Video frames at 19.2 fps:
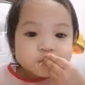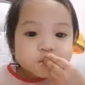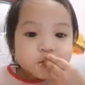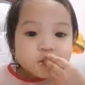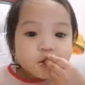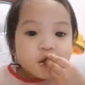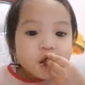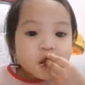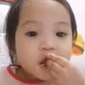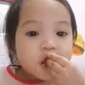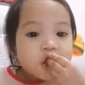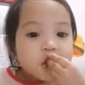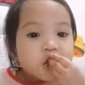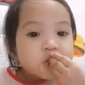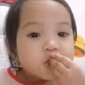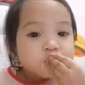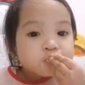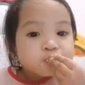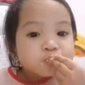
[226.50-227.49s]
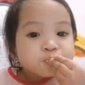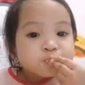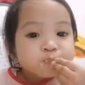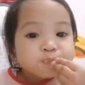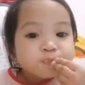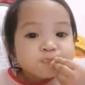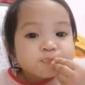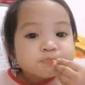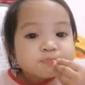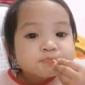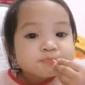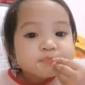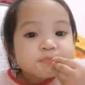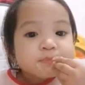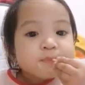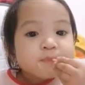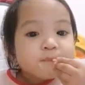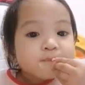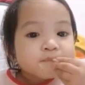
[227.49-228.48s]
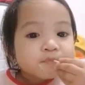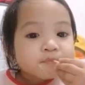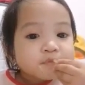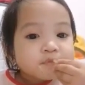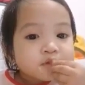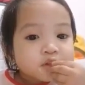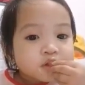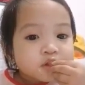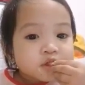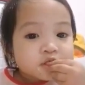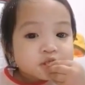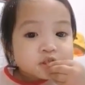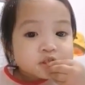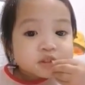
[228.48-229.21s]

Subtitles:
groups like Breastfeeding Pinay should know about the word